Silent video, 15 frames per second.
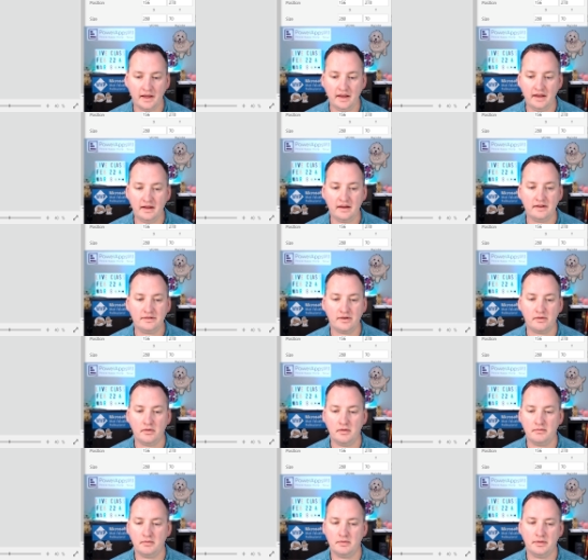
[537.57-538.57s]
is
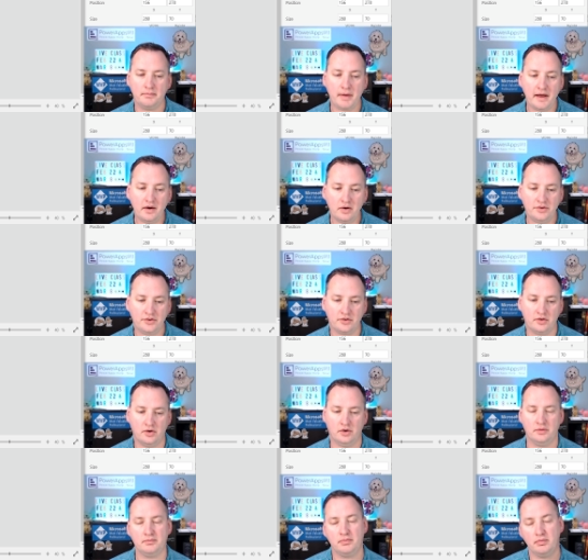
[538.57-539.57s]
the better
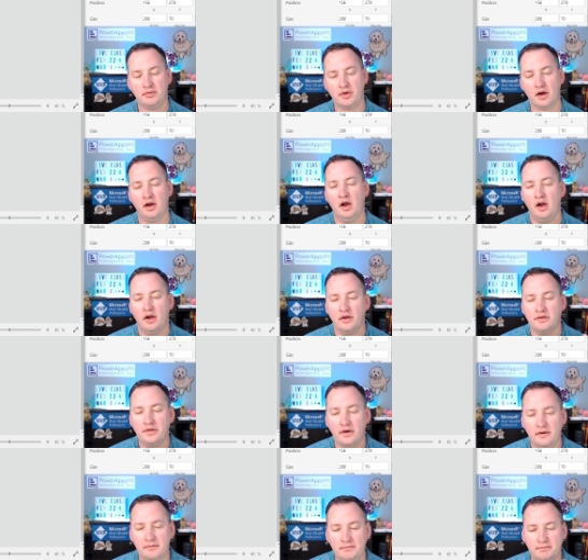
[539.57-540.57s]
or the
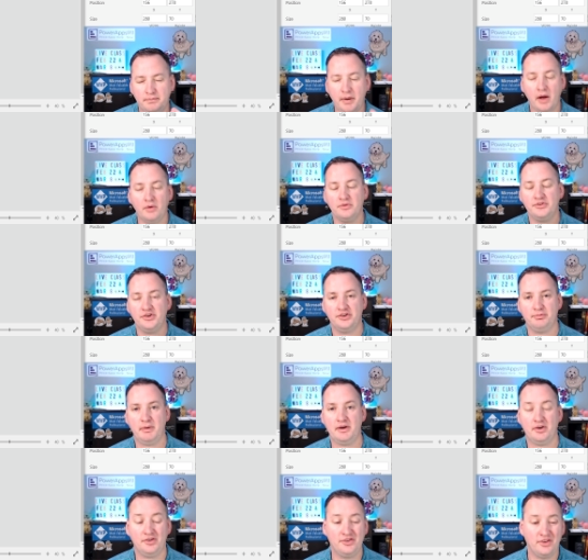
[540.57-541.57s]
the belt and
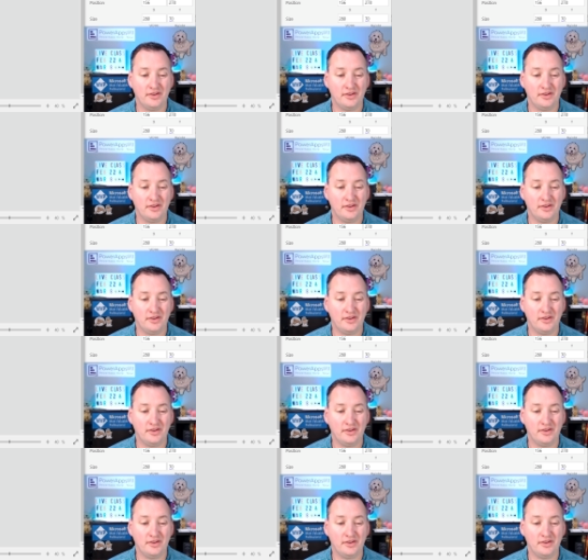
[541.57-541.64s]
suspenders.